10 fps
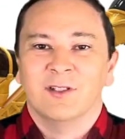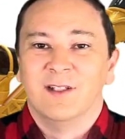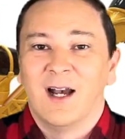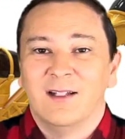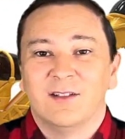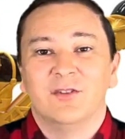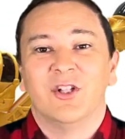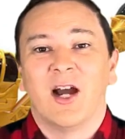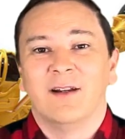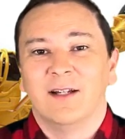was done so
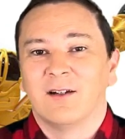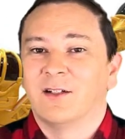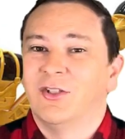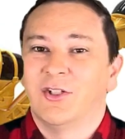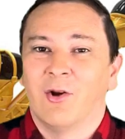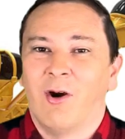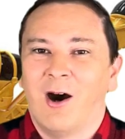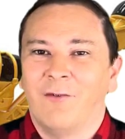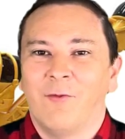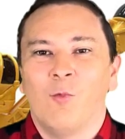John Deere could show
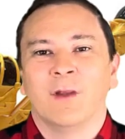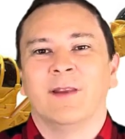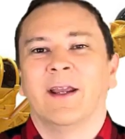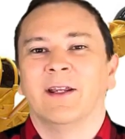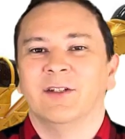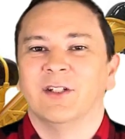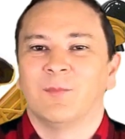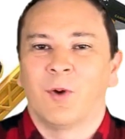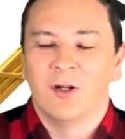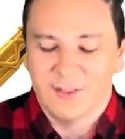off what they had
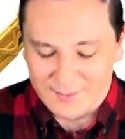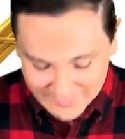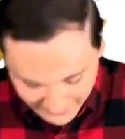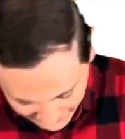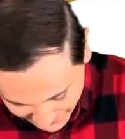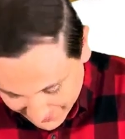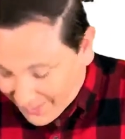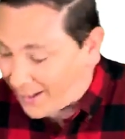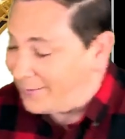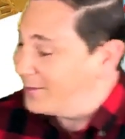just purchased.
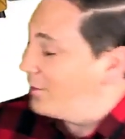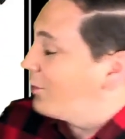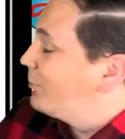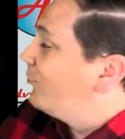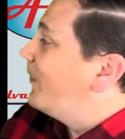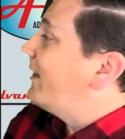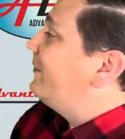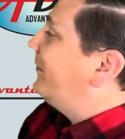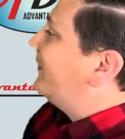And then Ertl made